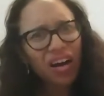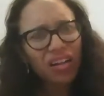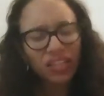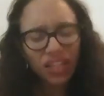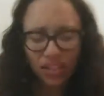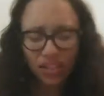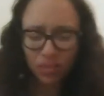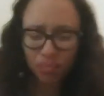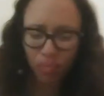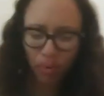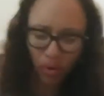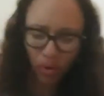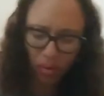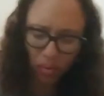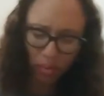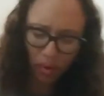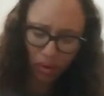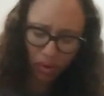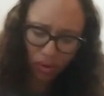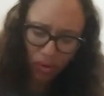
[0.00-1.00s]
That's
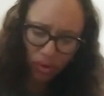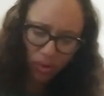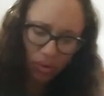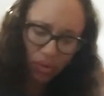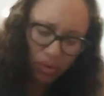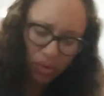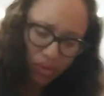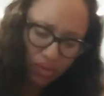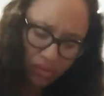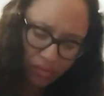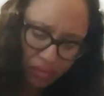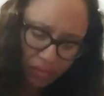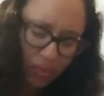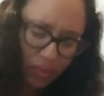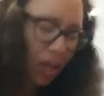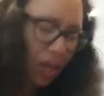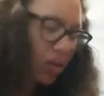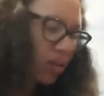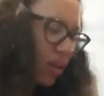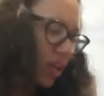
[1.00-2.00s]
boo-boo.
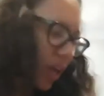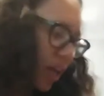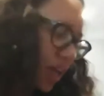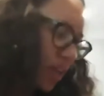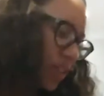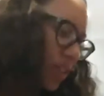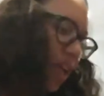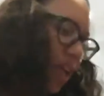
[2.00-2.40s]
Okay,